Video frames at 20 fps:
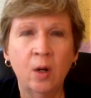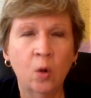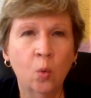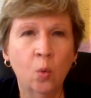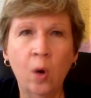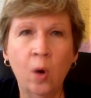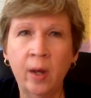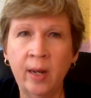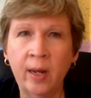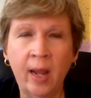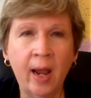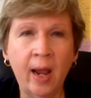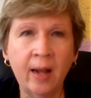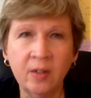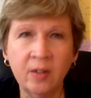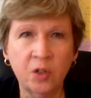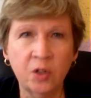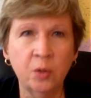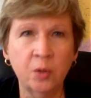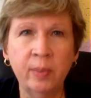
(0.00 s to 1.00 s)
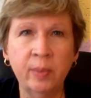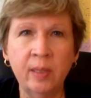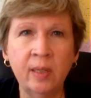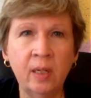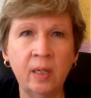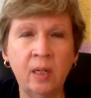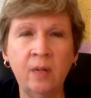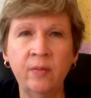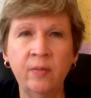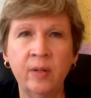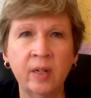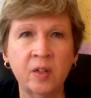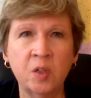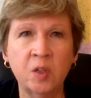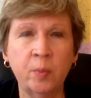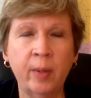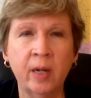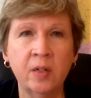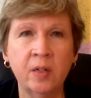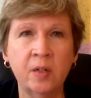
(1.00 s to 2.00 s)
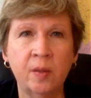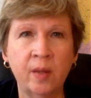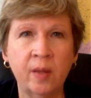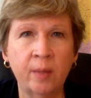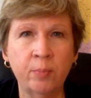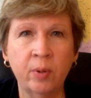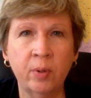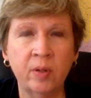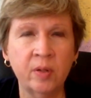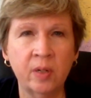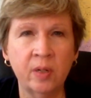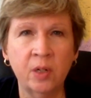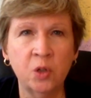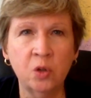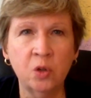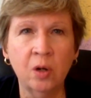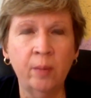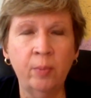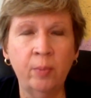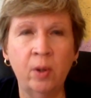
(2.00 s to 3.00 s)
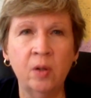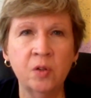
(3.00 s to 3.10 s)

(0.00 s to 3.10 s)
One has to believe and expect that President Trump